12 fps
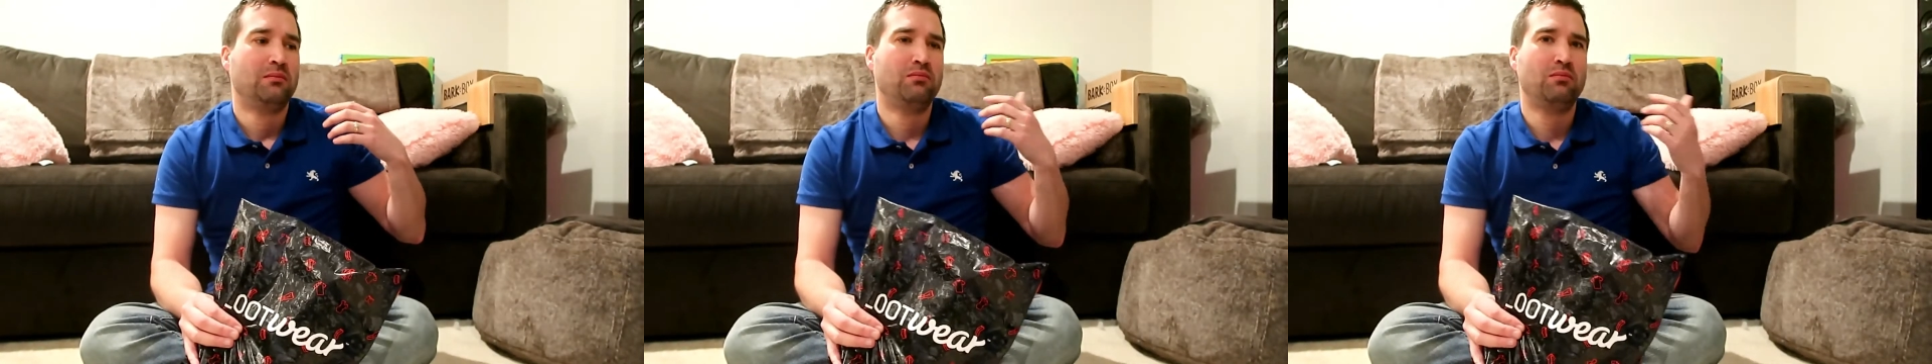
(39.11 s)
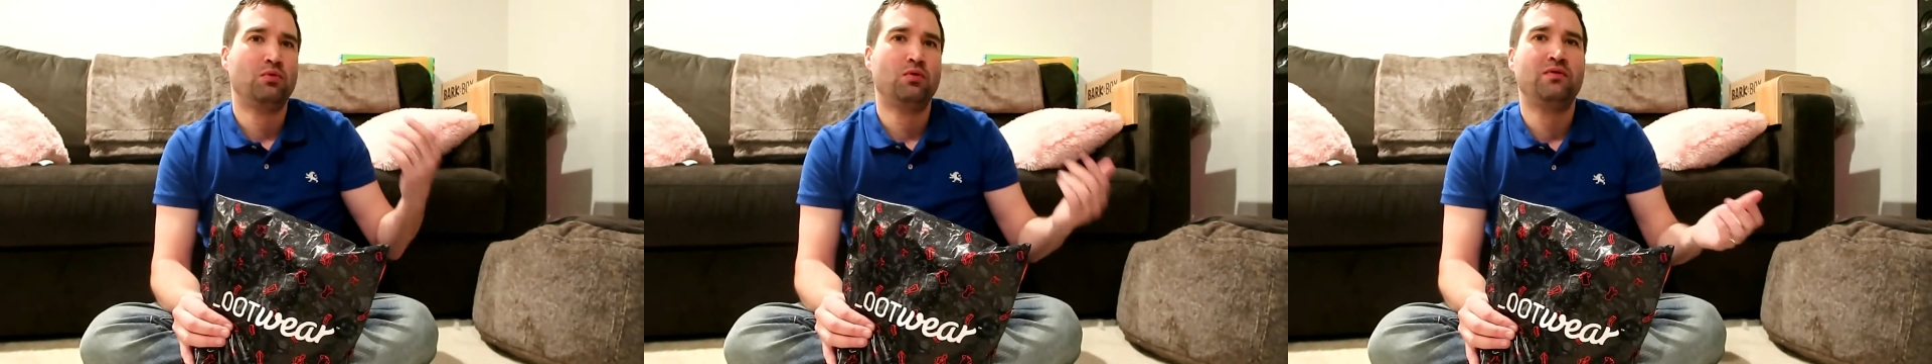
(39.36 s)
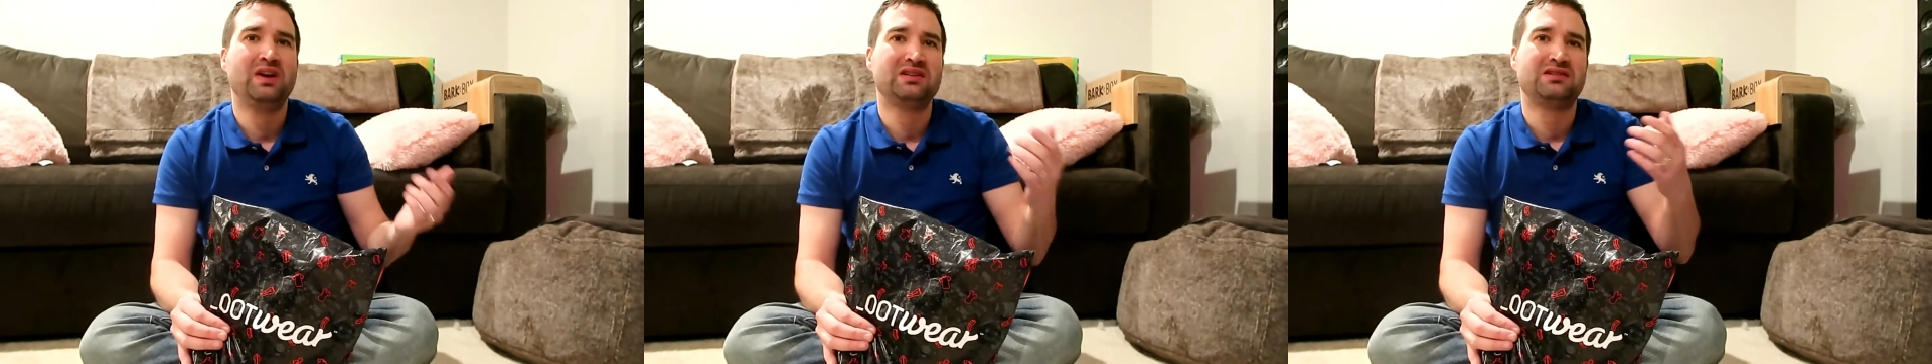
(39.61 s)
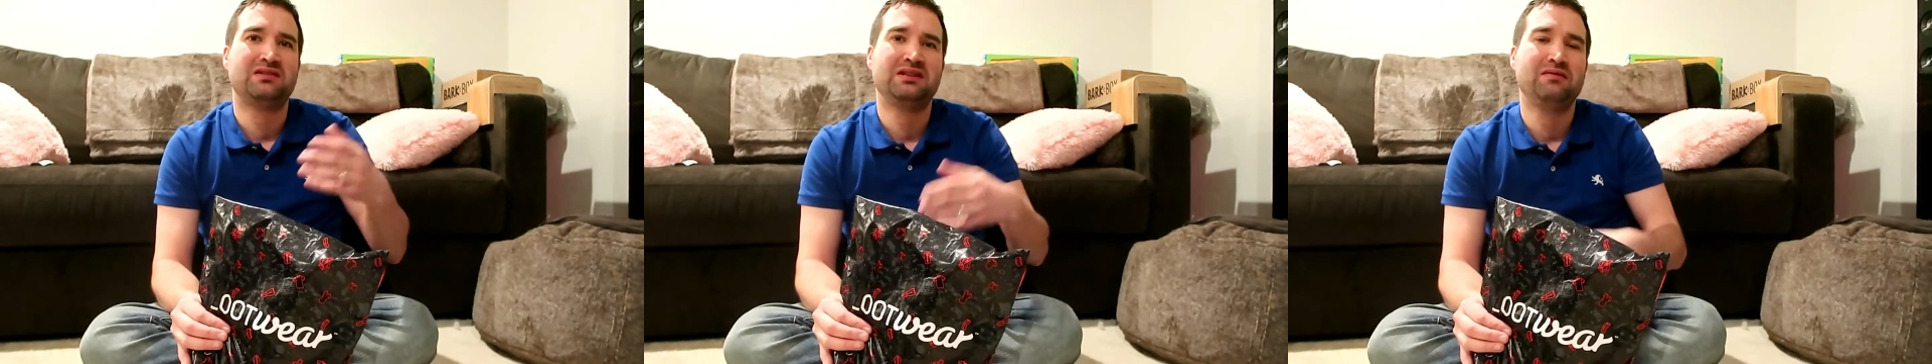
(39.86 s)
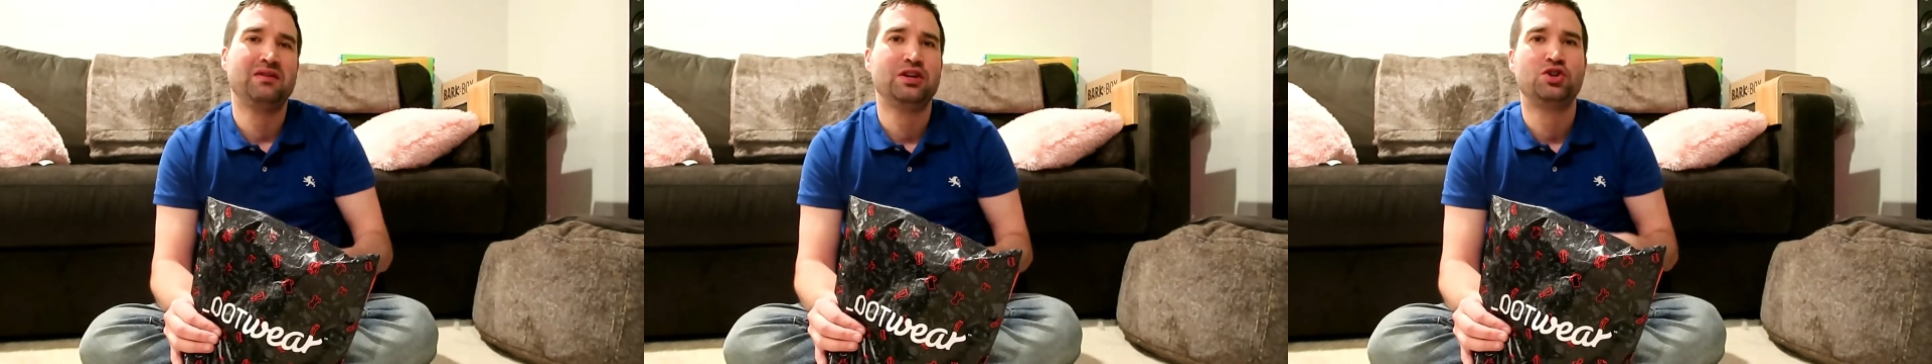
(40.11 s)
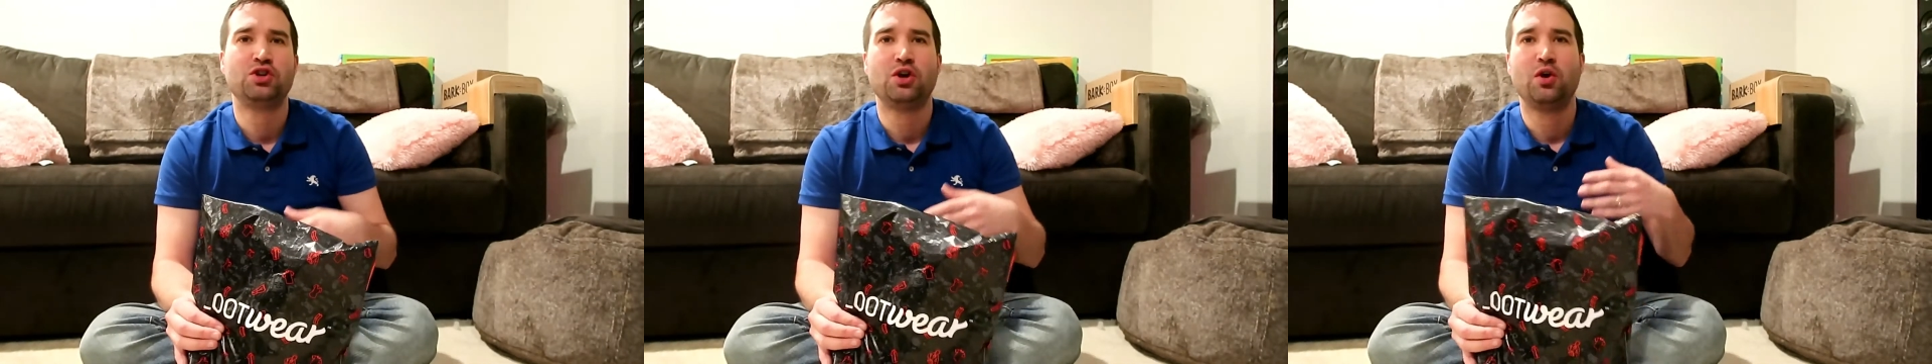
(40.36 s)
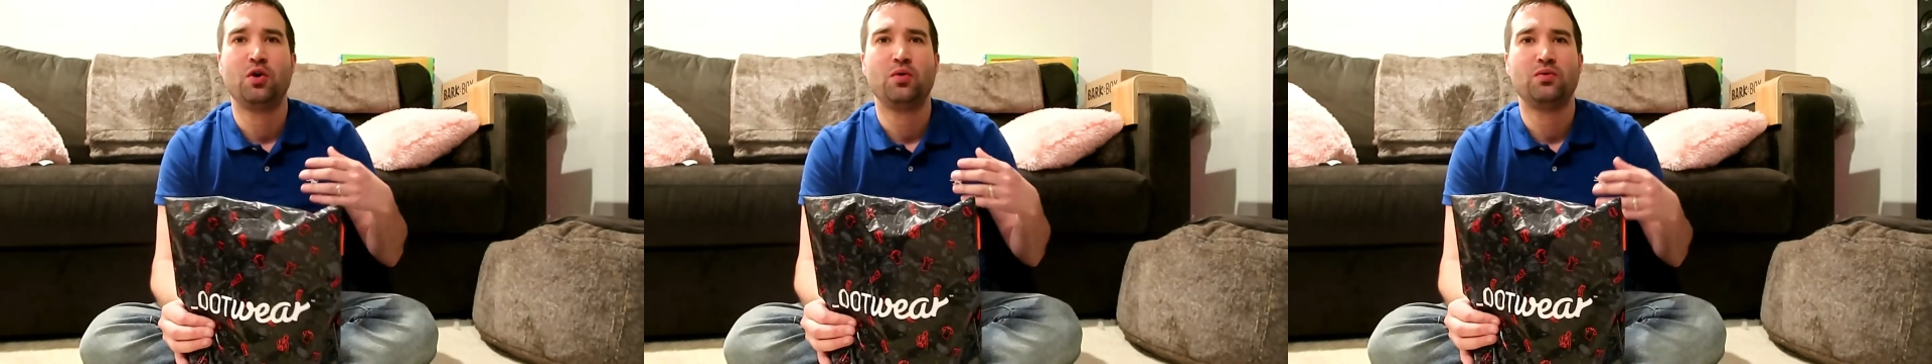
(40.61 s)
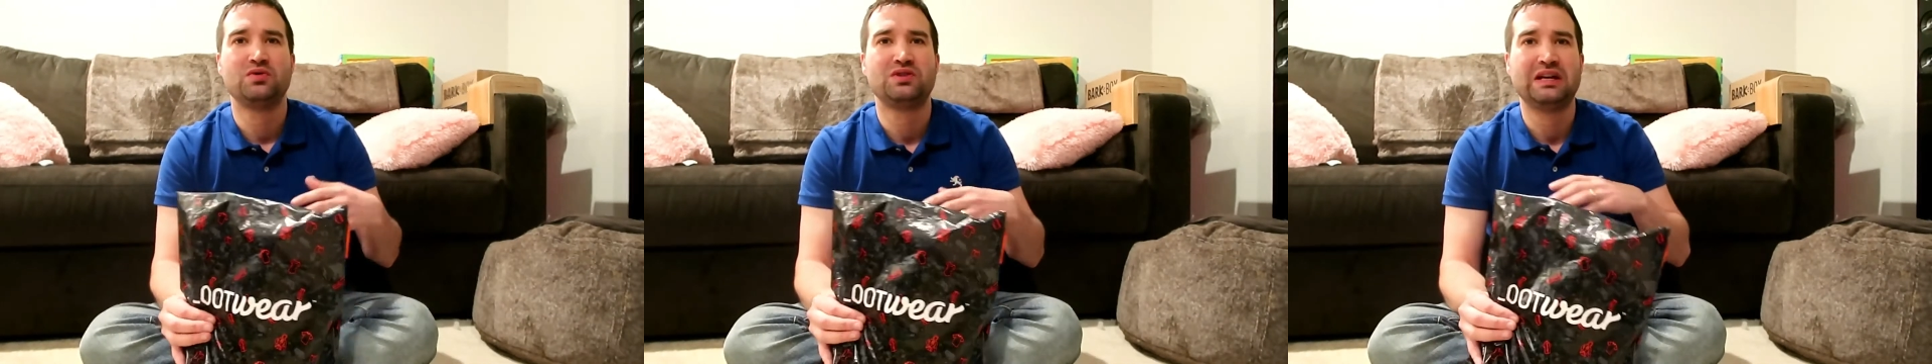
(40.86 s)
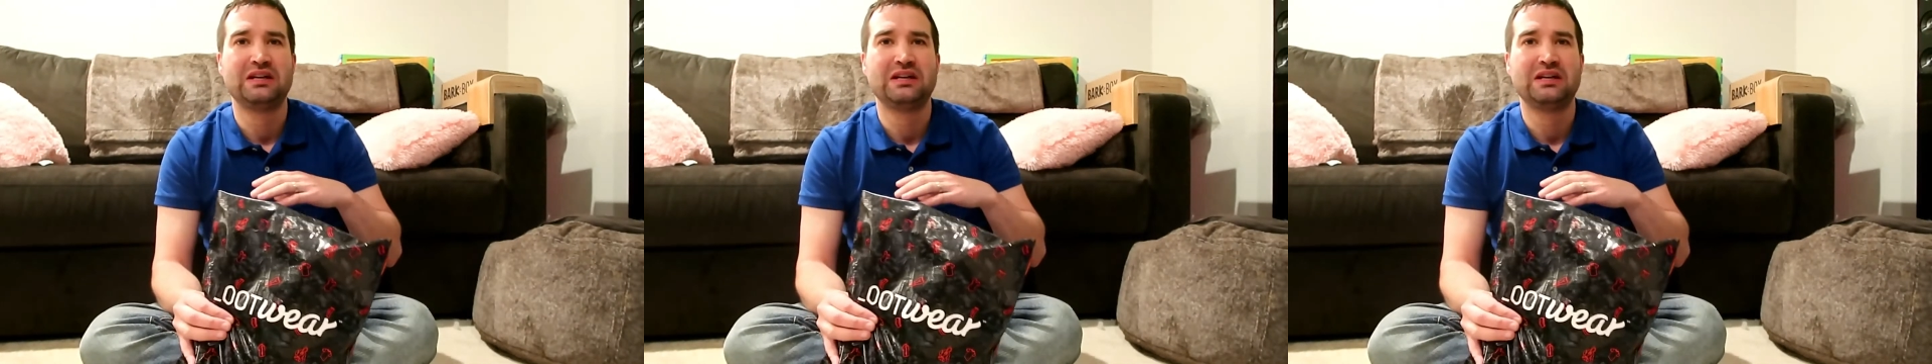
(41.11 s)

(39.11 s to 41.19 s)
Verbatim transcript: movies to TV shows.